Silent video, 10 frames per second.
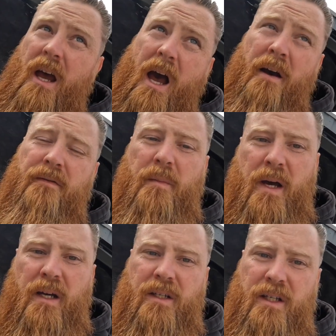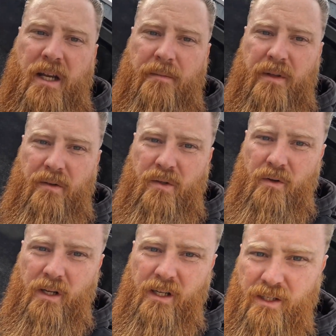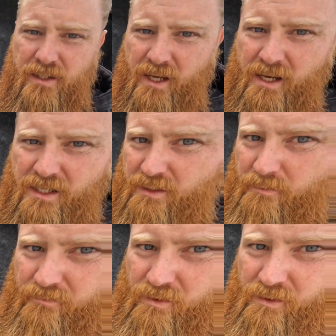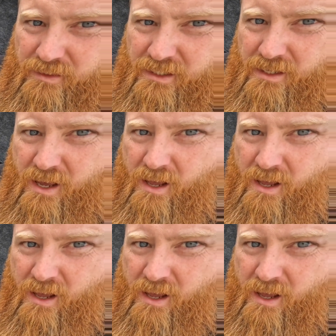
aftermarket setup that's already in this car. So we've got the